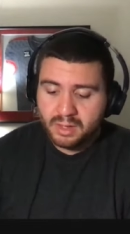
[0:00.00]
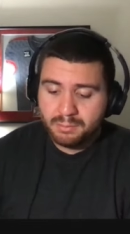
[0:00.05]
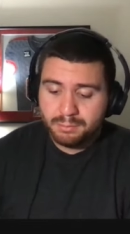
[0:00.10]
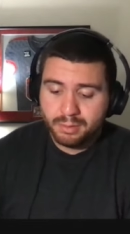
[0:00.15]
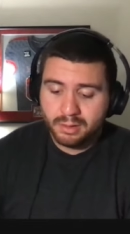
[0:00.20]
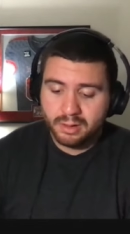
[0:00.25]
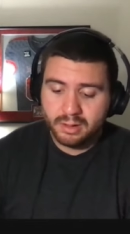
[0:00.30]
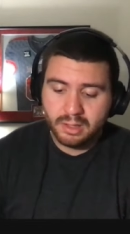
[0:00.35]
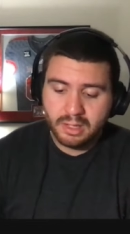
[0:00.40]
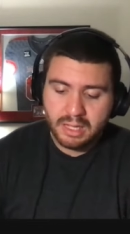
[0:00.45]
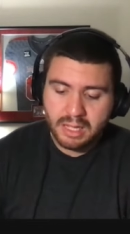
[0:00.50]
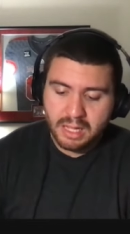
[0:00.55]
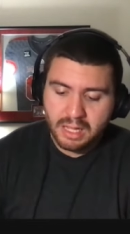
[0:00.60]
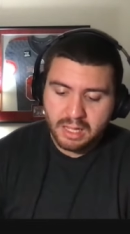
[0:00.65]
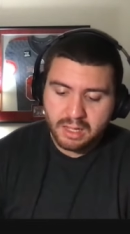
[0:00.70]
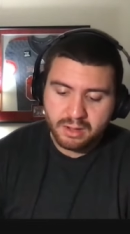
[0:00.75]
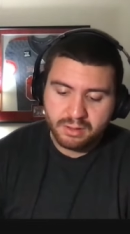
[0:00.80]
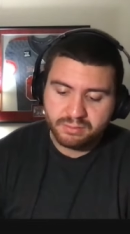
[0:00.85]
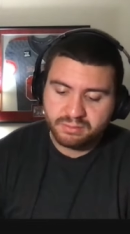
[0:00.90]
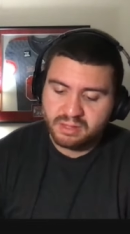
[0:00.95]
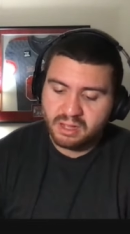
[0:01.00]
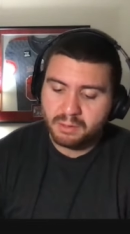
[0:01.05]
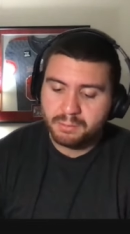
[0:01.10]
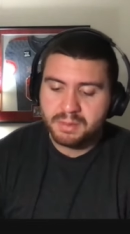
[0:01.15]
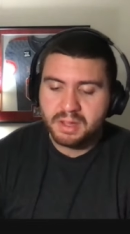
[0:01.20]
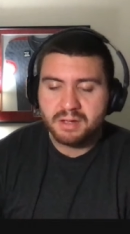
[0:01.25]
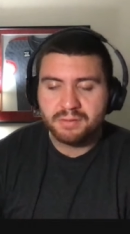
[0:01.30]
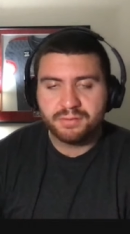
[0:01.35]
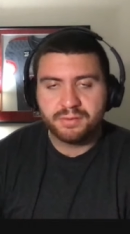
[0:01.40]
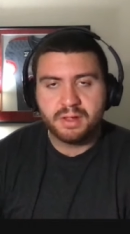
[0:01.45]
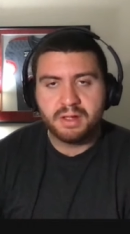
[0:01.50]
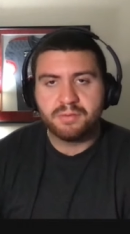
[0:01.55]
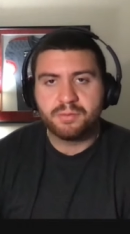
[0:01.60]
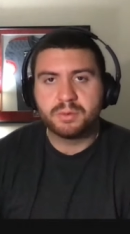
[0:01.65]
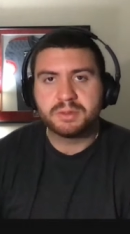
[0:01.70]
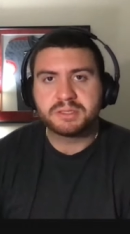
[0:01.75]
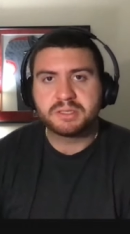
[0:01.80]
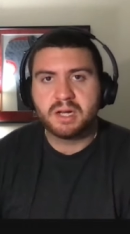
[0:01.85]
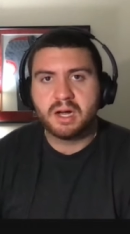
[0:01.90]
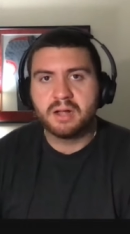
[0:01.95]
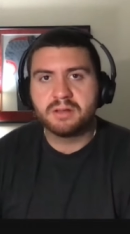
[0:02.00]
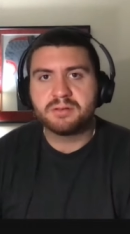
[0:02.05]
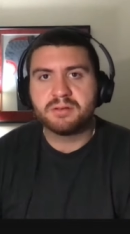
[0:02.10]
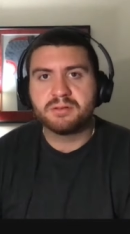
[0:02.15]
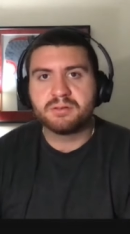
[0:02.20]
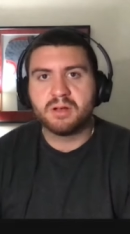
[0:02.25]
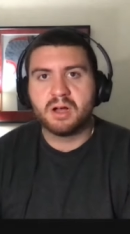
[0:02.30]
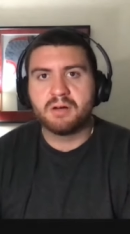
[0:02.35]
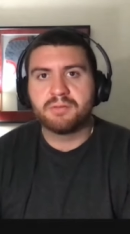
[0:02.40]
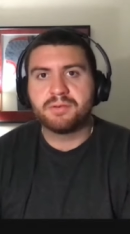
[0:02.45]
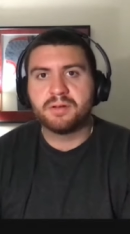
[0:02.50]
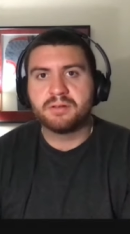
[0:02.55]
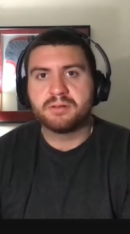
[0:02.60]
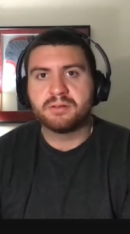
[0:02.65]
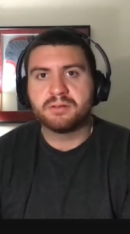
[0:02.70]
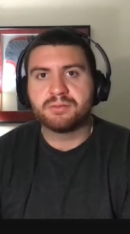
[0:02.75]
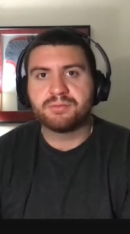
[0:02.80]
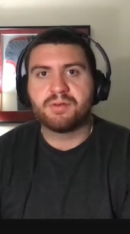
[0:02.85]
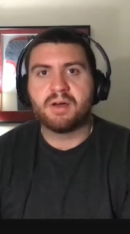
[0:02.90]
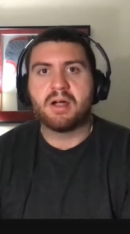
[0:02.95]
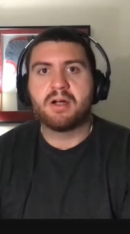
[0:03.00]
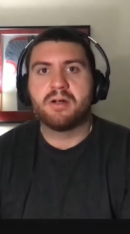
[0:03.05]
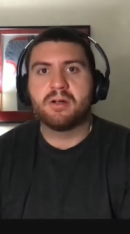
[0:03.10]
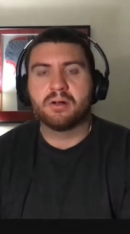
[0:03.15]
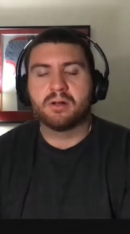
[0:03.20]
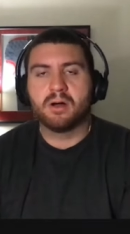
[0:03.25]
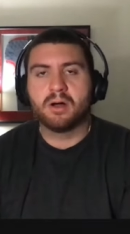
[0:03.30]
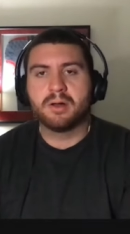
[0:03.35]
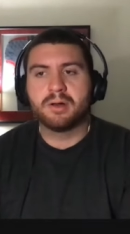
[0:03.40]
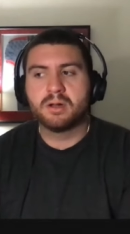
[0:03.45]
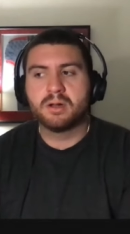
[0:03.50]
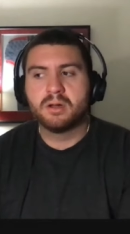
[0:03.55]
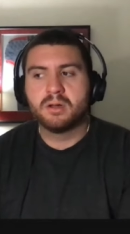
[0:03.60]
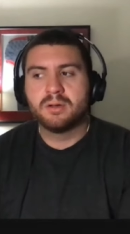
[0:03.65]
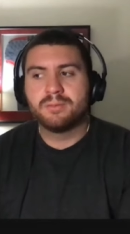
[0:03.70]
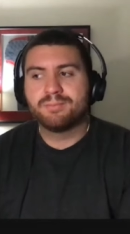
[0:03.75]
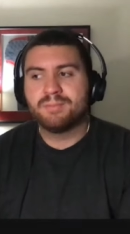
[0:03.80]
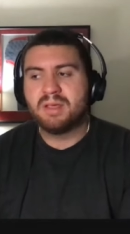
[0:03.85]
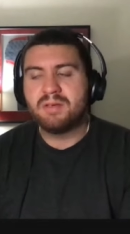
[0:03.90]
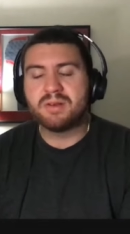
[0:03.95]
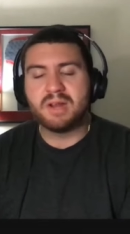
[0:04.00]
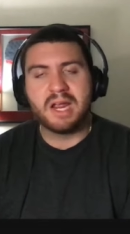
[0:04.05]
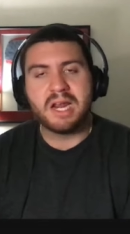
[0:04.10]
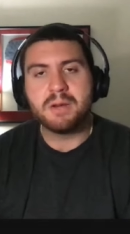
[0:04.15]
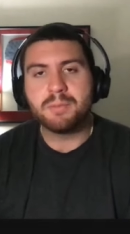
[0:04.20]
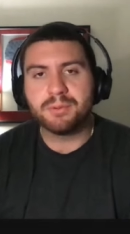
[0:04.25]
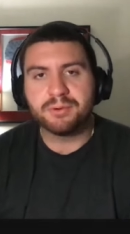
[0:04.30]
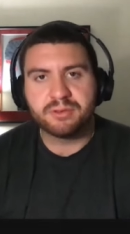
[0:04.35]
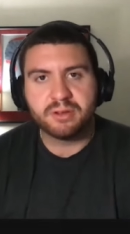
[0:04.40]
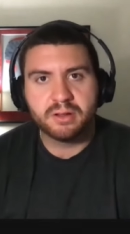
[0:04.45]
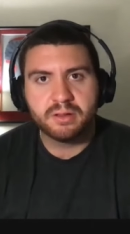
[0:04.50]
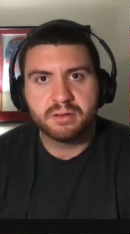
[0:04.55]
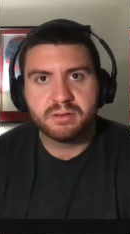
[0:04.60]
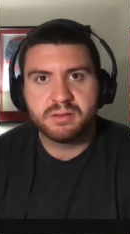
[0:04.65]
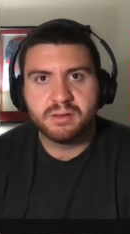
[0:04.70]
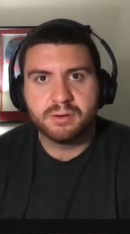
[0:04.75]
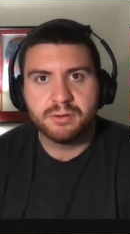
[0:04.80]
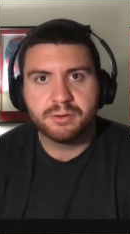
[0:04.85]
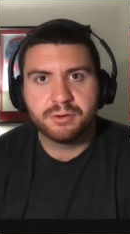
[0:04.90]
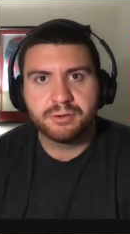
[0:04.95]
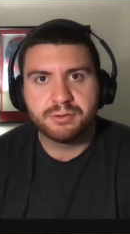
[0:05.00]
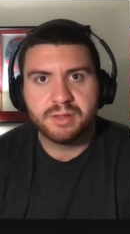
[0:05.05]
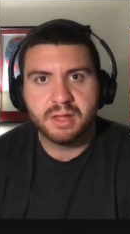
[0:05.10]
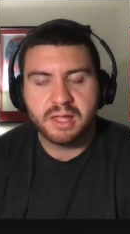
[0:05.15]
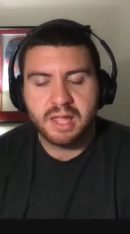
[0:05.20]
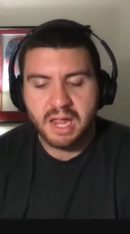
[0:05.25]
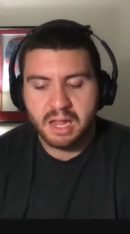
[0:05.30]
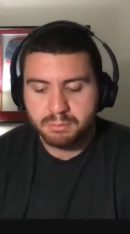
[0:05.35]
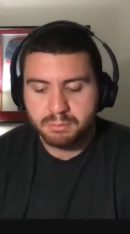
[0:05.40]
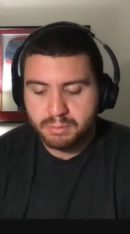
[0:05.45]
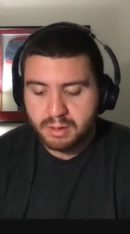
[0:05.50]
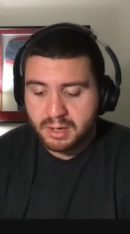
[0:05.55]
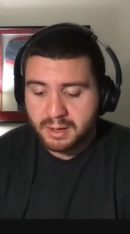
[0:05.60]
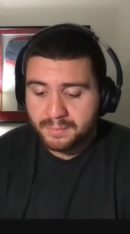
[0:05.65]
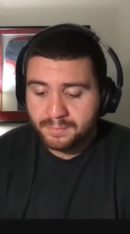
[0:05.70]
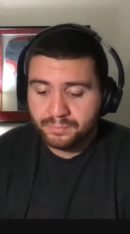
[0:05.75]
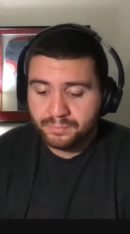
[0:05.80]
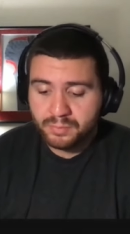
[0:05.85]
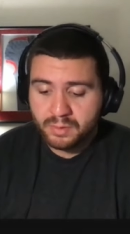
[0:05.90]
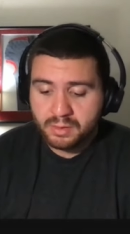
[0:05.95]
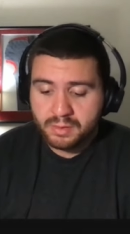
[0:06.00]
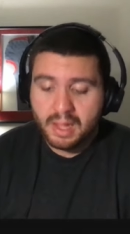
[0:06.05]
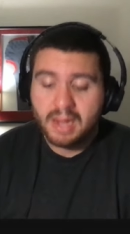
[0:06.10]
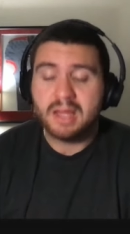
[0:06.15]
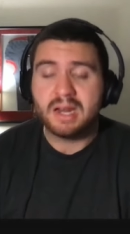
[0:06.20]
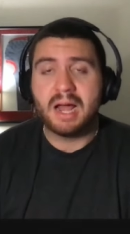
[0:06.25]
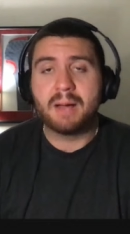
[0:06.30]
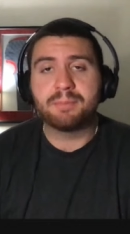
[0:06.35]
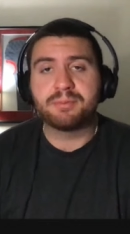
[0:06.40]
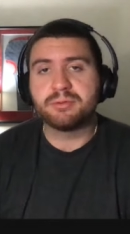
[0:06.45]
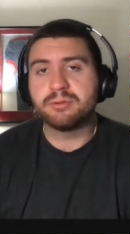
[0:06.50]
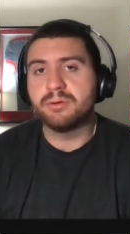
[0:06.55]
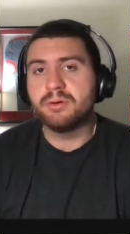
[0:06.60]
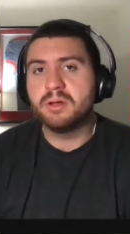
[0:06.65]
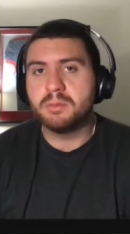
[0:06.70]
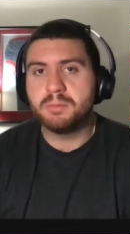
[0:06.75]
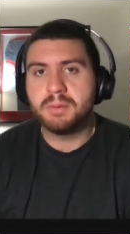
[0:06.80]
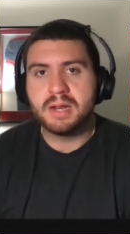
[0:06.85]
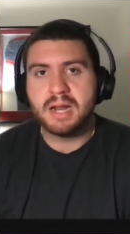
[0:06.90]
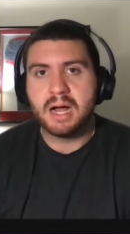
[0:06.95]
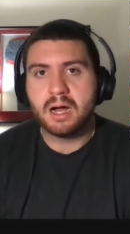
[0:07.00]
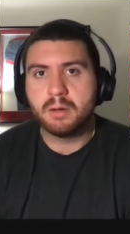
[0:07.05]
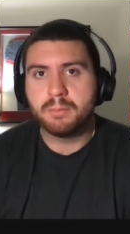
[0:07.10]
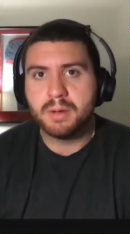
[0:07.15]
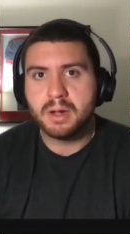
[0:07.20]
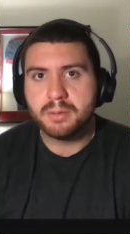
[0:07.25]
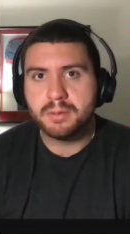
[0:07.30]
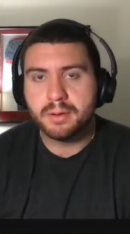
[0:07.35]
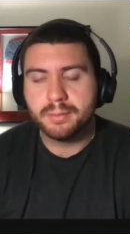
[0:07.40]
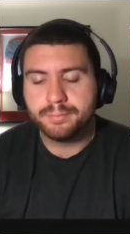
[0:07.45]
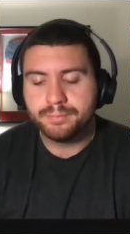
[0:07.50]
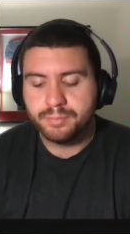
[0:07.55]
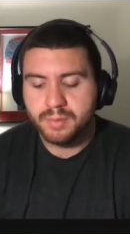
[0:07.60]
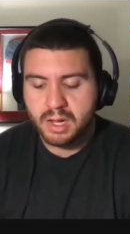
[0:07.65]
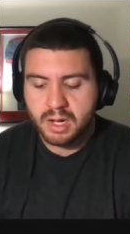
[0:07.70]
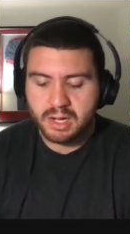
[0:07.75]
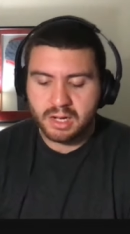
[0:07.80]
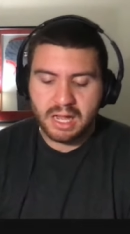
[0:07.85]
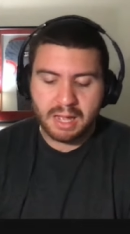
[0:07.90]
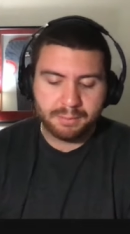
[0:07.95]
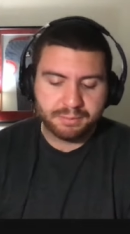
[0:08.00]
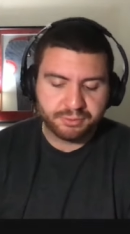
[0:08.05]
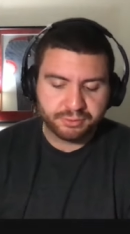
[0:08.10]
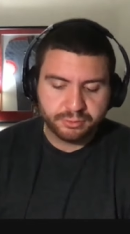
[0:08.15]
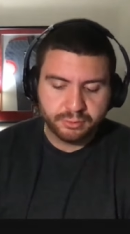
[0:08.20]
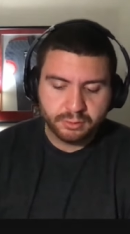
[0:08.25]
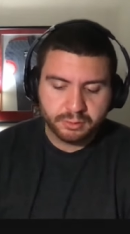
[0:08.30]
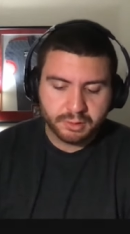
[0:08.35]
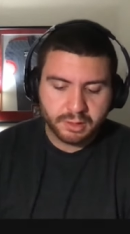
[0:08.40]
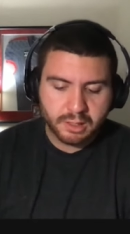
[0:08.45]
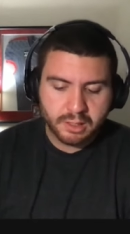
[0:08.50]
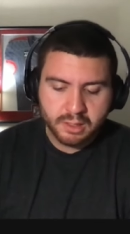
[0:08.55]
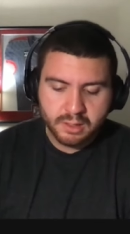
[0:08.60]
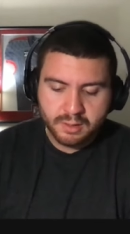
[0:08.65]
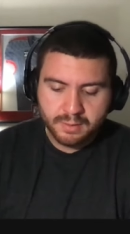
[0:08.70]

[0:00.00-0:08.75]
But you're telling me if if Wisconsin's offense is firing on even 80% of the cylinders they can be, they can absolutely beat Alabama. They can absolutely